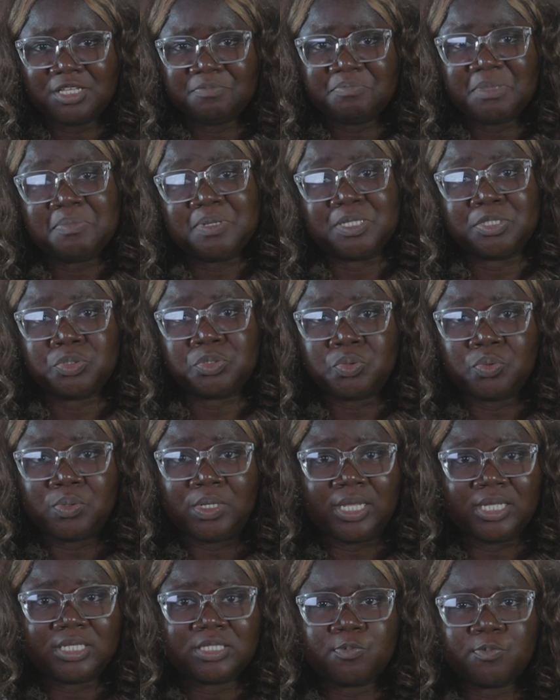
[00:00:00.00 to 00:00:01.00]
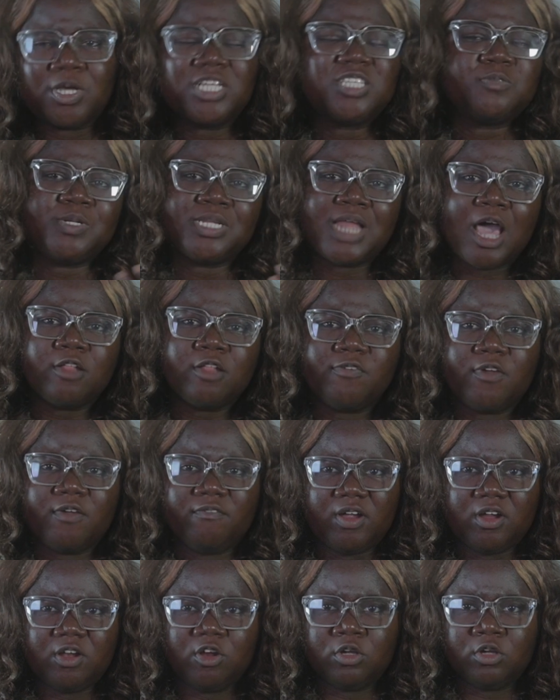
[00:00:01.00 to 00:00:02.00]
Maybe it's too late, but it's been out for a
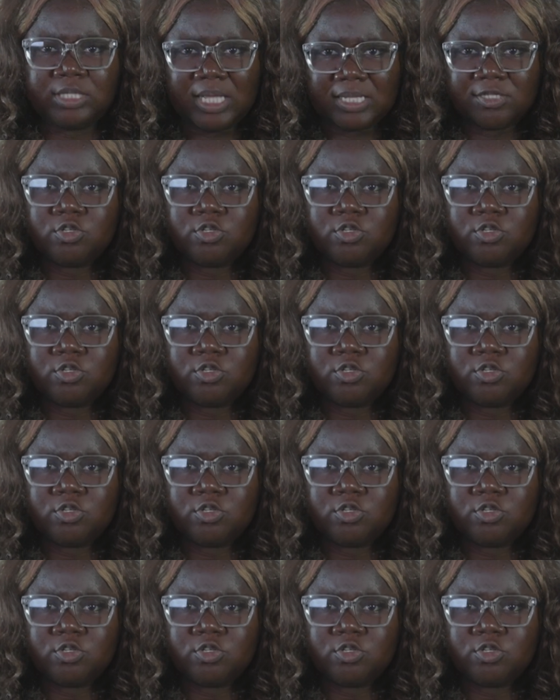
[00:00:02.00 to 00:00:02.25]
very long time,